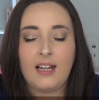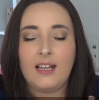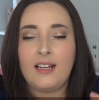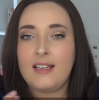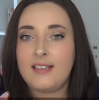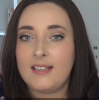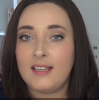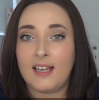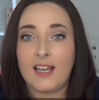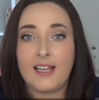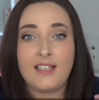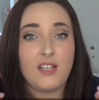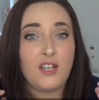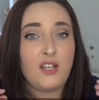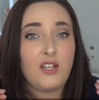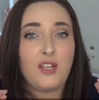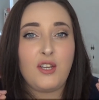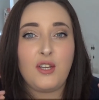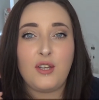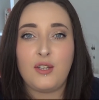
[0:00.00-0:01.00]
Listen
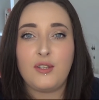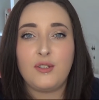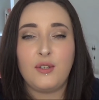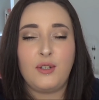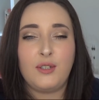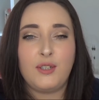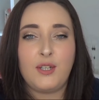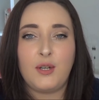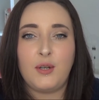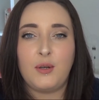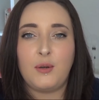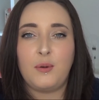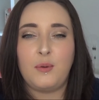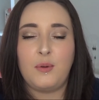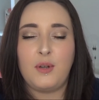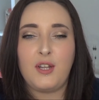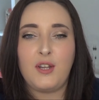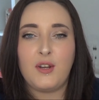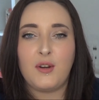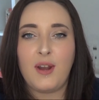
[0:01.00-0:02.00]
guys, you all
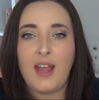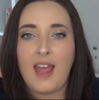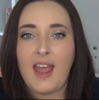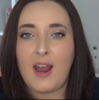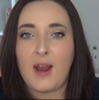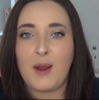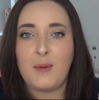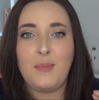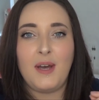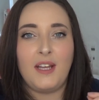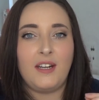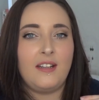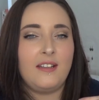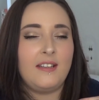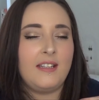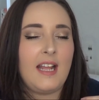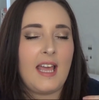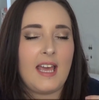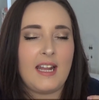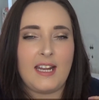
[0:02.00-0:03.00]
know your hair better
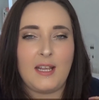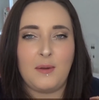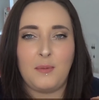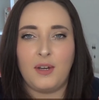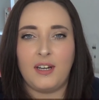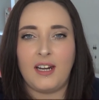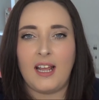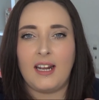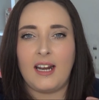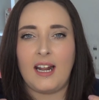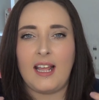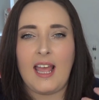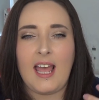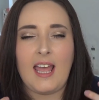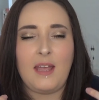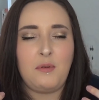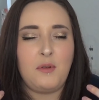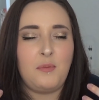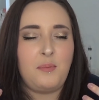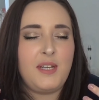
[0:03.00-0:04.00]
than anyone, and
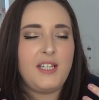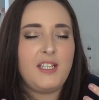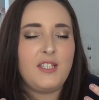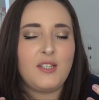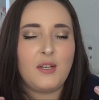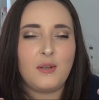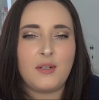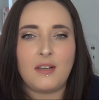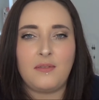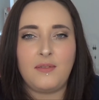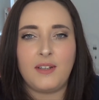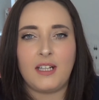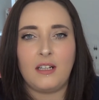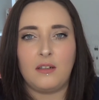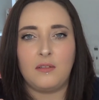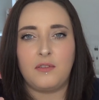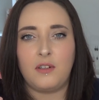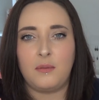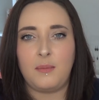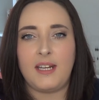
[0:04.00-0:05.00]
it would be so
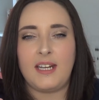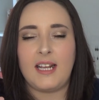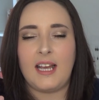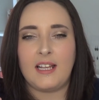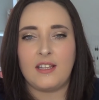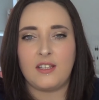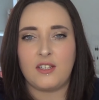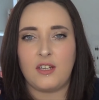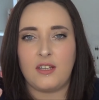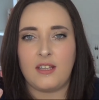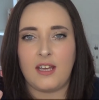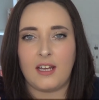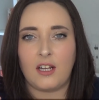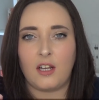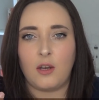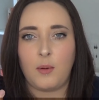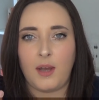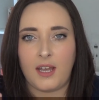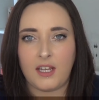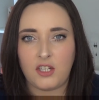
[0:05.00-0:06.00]
difficult for me to answer
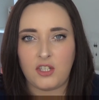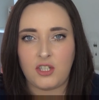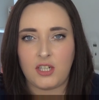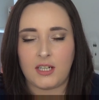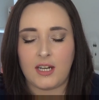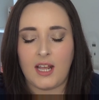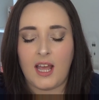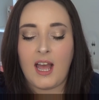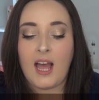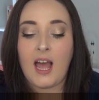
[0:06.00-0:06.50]
that question.